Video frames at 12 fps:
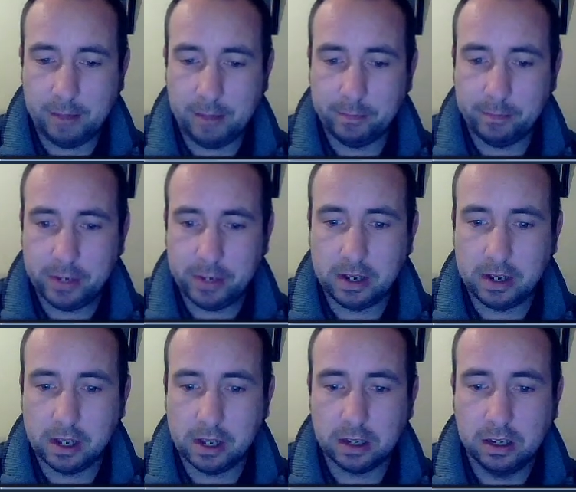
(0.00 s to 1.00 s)
being
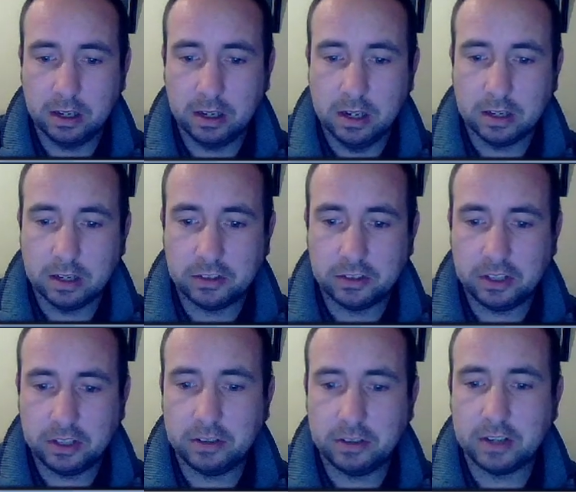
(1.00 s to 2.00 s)

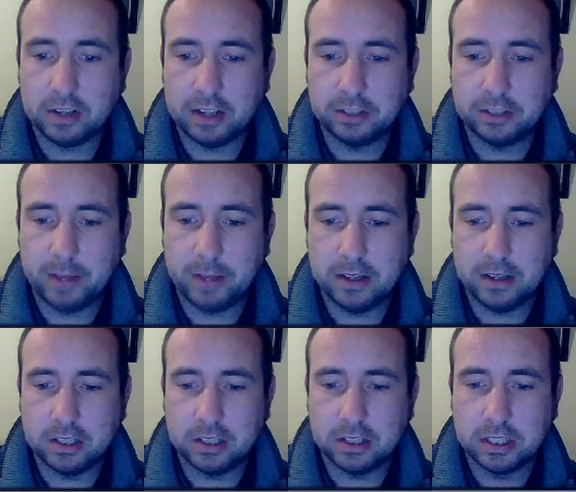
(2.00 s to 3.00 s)
considered as
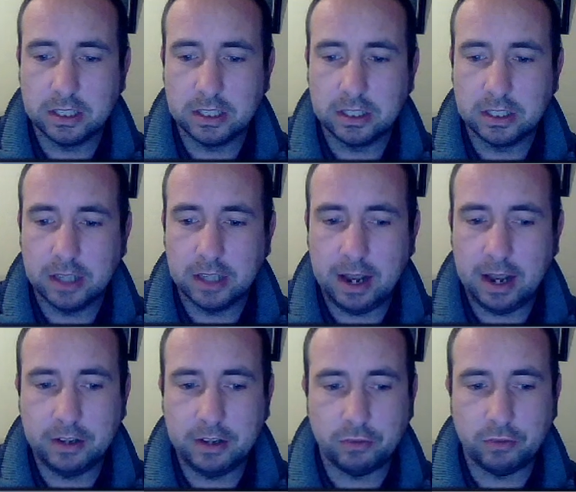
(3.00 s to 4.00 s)
spent and
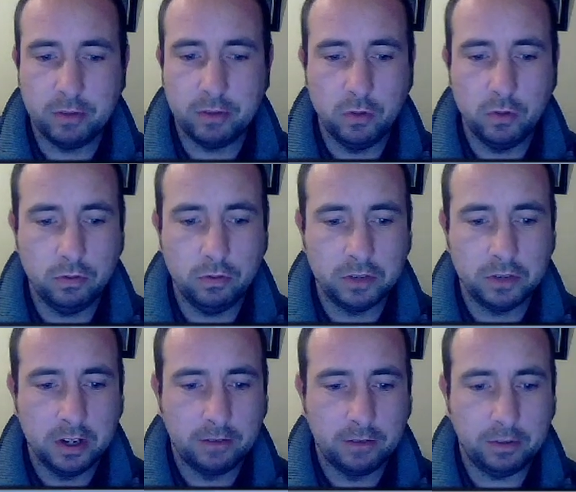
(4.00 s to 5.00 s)
removed
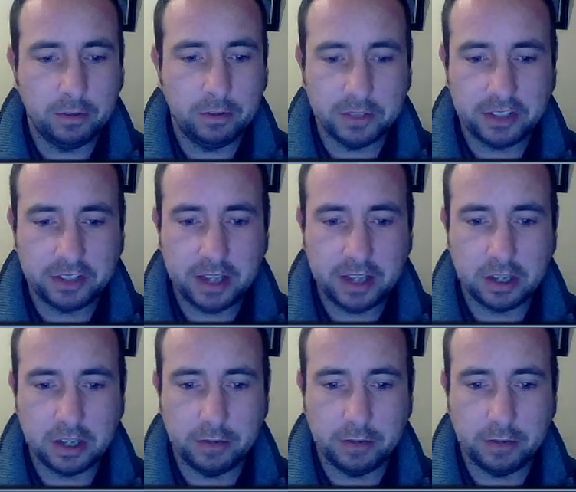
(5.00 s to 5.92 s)
from the set of